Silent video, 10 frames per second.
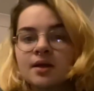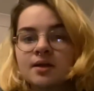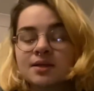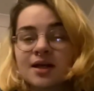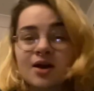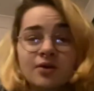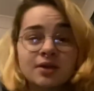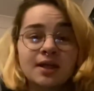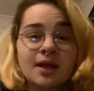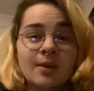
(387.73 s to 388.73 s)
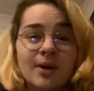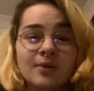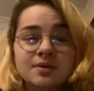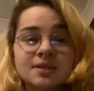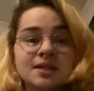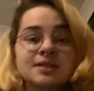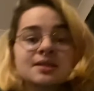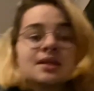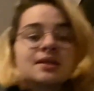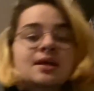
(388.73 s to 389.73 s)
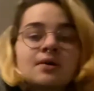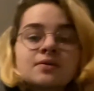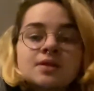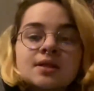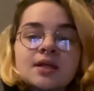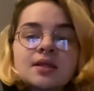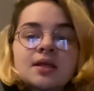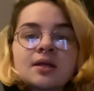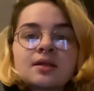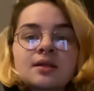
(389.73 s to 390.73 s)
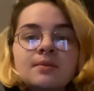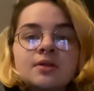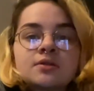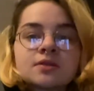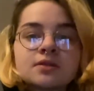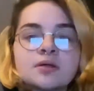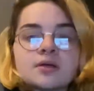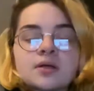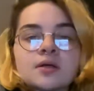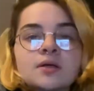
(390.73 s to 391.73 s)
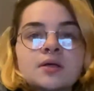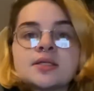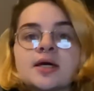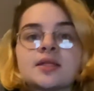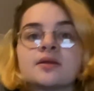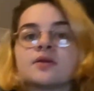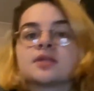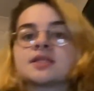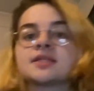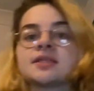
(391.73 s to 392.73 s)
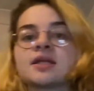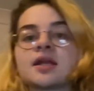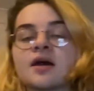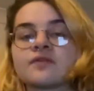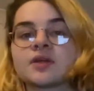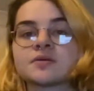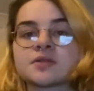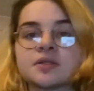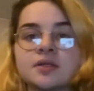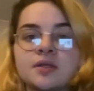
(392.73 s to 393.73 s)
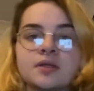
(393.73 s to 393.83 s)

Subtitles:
They're currently at about 16,000, I think. Let me just look. They're at 16,500,